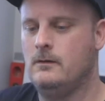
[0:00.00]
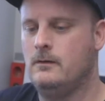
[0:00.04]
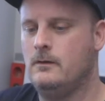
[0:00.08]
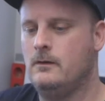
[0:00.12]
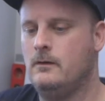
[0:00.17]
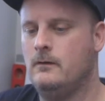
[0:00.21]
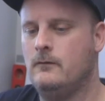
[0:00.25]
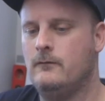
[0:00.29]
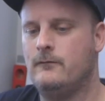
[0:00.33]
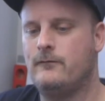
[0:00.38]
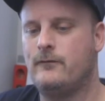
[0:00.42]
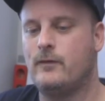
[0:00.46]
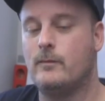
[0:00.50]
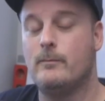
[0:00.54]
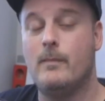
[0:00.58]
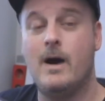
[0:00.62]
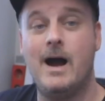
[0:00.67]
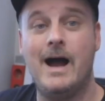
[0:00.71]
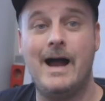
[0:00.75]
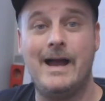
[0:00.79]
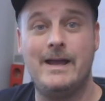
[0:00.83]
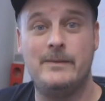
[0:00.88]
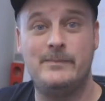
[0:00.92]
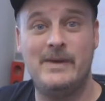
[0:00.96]
For
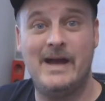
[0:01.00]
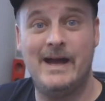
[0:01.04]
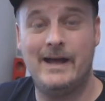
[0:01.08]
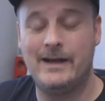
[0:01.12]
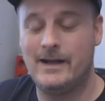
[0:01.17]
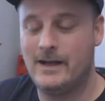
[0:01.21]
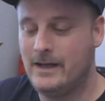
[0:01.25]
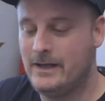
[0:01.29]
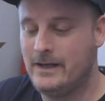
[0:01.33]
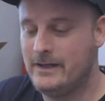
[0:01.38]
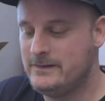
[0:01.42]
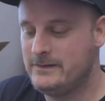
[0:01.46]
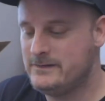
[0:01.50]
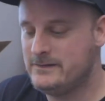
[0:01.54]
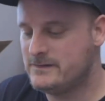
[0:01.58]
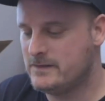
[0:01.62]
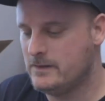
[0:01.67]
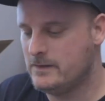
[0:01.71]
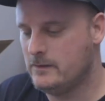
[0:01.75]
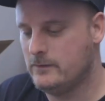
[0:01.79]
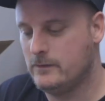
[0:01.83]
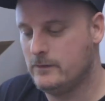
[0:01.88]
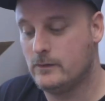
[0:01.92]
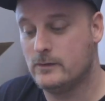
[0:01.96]
my bad eyes,
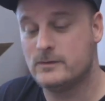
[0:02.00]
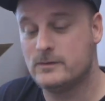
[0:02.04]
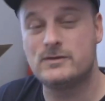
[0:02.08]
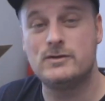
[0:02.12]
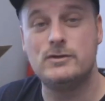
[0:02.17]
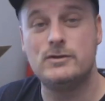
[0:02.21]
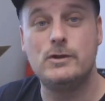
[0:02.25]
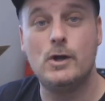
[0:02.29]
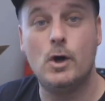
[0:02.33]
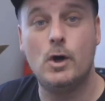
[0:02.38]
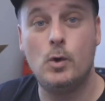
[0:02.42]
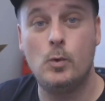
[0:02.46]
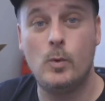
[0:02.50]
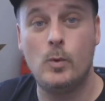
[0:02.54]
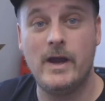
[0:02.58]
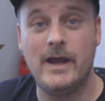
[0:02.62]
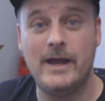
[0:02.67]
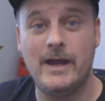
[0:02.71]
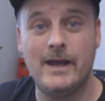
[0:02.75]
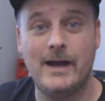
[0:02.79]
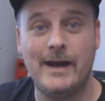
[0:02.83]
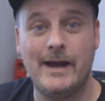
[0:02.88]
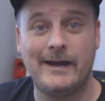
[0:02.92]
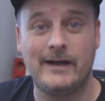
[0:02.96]
there's no way
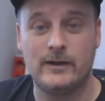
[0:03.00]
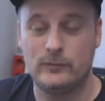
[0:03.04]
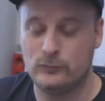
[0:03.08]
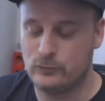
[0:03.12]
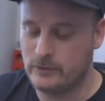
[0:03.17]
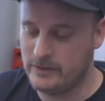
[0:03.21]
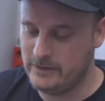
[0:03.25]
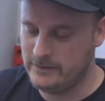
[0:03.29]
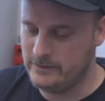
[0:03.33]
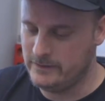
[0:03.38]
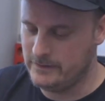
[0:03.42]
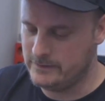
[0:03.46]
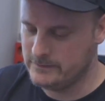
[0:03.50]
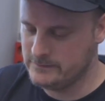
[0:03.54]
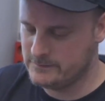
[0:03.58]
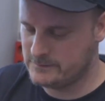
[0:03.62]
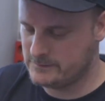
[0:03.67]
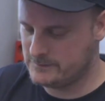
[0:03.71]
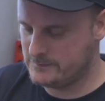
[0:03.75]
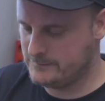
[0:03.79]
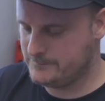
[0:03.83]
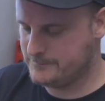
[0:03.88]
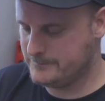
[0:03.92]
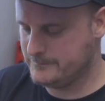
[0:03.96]
I could read this,
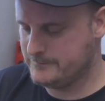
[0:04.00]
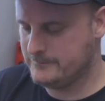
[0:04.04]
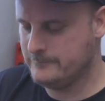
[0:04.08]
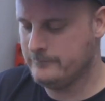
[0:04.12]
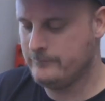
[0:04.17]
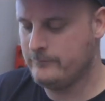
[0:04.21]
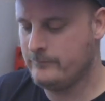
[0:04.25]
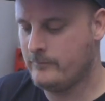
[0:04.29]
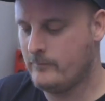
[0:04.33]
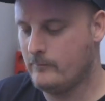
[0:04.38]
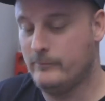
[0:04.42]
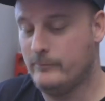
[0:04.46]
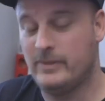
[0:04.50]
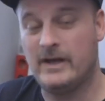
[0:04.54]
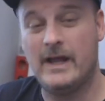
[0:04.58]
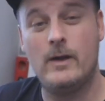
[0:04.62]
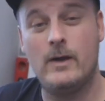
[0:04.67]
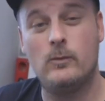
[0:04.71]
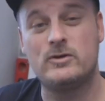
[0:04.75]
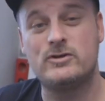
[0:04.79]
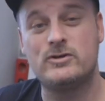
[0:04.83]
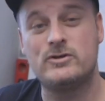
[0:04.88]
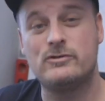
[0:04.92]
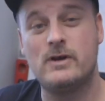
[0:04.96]
but I will
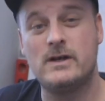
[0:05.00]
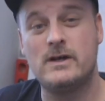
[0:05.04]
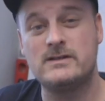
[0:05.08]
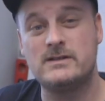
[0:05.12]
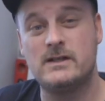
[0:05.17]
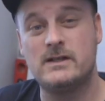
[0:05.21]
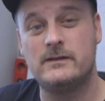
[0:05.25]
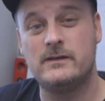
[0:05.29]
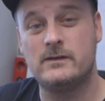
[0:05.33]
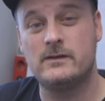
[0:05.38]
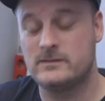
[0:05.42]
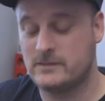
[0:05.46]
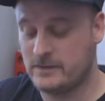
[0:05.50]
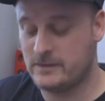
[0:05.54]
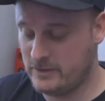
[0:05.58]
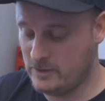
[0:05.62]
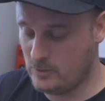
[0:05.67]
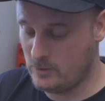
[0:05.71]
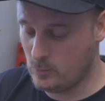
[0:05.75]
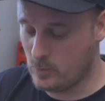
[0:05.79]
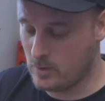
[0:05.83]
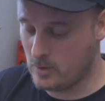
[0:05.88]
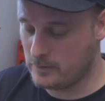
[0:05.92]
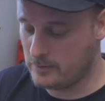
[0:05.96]
trust that there's a
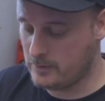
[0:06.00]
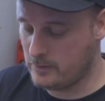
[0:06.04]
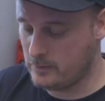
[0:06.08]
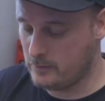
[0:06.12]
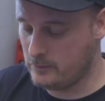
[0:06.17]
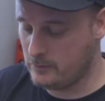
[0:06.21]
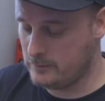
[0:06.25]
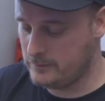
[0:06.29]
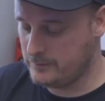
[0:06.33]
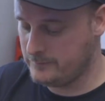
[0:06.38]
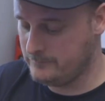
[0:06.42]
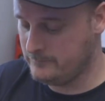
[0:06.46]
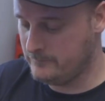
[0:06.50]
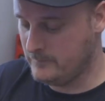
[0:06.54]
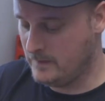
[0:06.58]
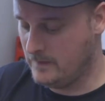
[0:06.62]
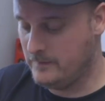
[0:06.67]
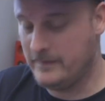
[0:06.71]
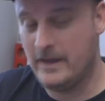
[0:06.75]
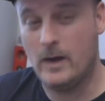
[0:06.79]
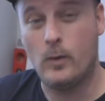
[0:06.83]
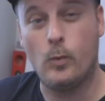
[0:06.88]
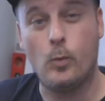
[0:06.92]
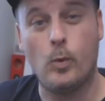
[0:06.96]
QR code
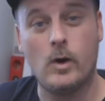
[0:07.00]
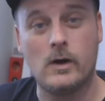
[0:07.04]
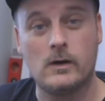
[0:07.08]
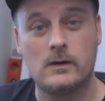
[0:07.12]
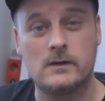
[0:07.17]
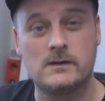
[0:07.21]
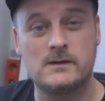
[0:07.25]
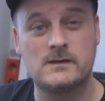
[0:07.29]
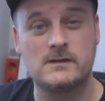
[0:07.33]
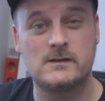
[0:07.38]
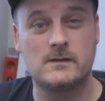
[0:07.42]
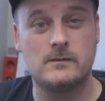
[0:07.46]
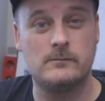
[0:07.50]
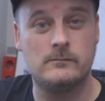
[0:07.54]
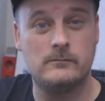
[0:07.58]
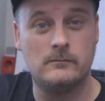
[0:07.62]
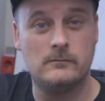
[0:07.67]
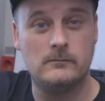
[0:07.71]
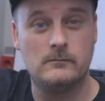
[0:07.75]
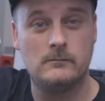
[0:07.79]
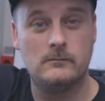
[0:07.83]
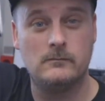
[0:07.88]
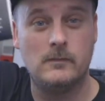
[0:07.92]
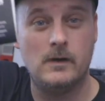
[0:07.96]
that works
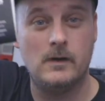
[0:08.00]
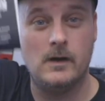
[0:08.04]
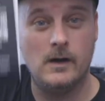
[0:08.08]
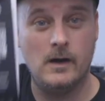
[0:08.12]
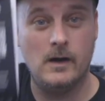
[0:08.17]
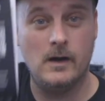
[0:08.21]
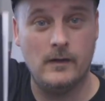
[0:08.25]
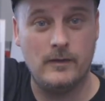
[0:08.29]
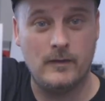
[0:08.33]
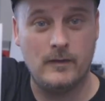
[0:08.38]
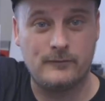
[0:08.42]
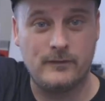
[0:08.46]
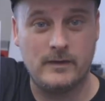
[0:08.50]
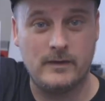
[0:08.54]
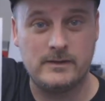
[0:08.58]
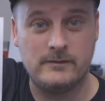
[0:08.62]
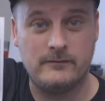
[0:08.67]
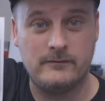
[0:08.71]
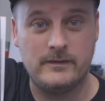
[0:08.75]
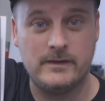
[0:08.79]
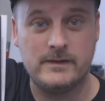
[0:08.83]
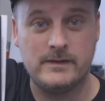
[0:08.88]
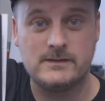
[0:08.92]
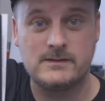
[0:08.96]
on the front of
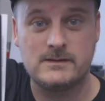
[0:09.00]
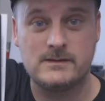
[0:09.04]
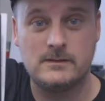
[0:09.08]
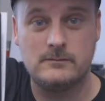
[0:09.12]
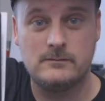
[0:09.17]
this